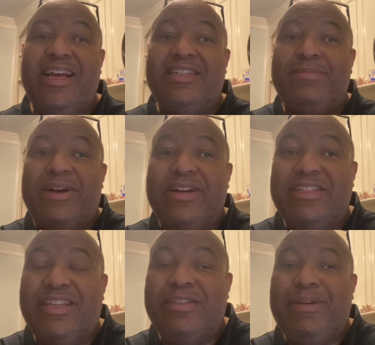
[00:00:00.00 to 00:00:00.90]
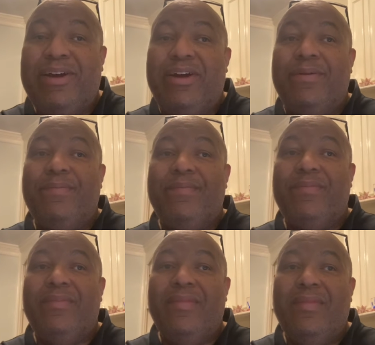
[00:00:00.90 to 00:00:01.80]
experienced the Spirit.
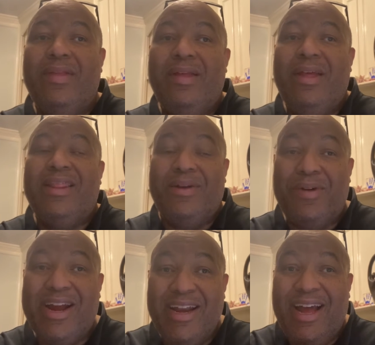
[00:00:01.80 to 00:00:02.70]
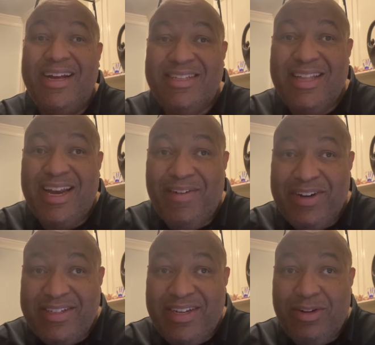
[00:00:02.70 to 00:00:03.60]
They recognized that every
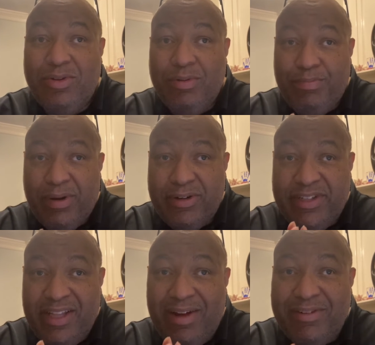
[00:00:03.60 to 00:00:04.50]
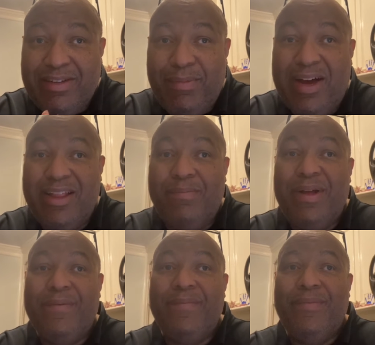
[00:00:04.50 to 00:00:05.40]
single person that was among them
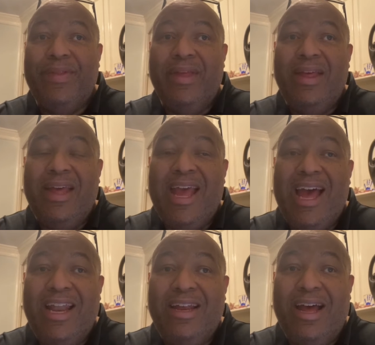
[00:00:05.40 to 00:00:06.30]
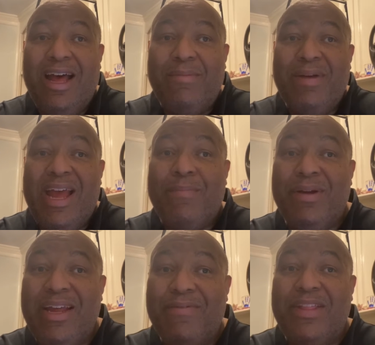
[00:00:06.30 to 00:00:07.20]
had been
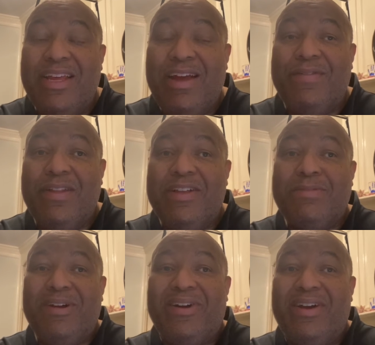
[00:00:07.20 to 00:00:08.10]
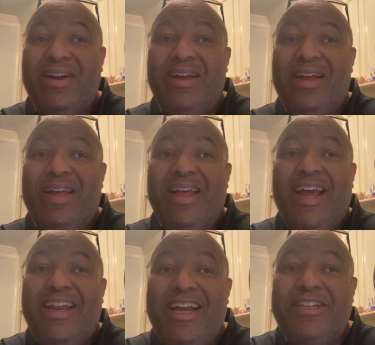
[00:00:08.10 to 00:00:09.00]
given the gift of the Spirit,
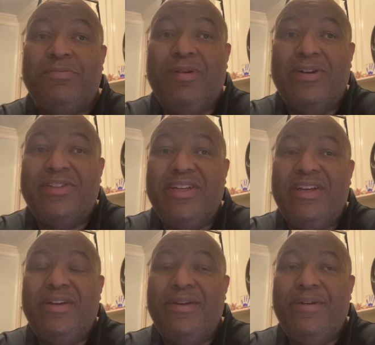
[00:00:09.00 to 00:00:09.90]
and each person